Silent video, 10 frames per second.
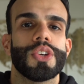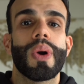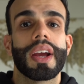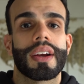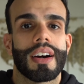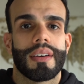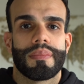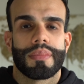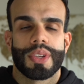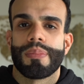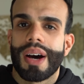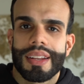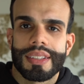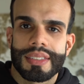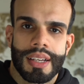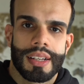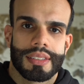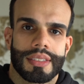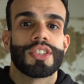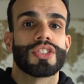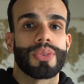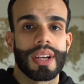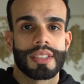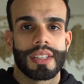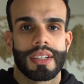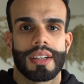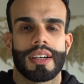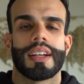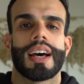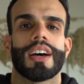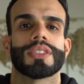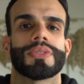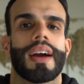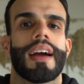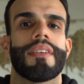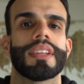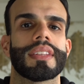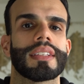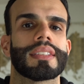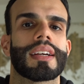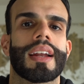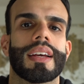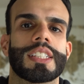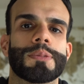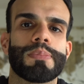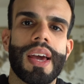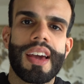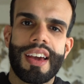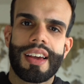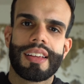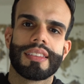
wake up, your body is tense. Stretching allows for everything to kind of expand.